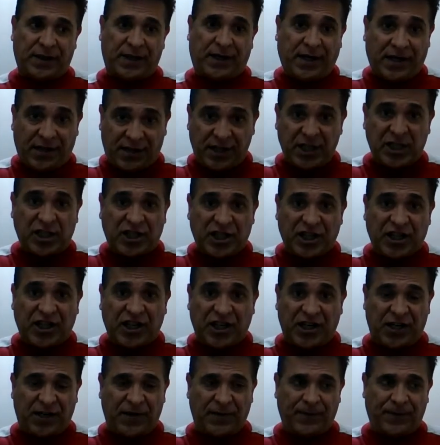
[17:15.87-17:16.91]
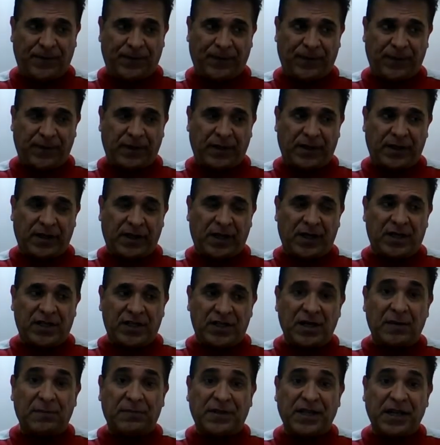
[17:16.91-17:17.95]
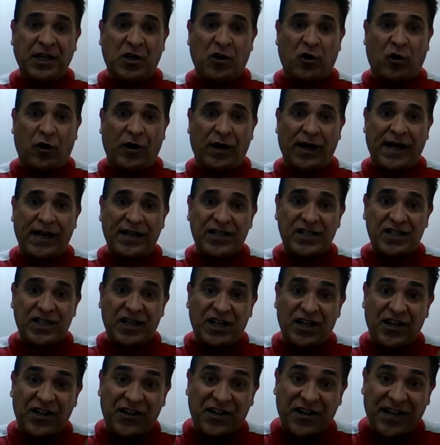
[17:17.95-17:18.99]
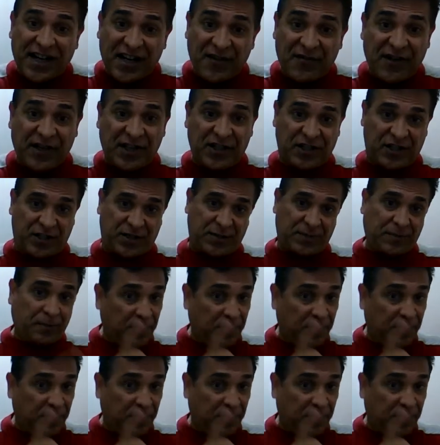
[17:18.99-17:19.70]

in this city something called as trade wings.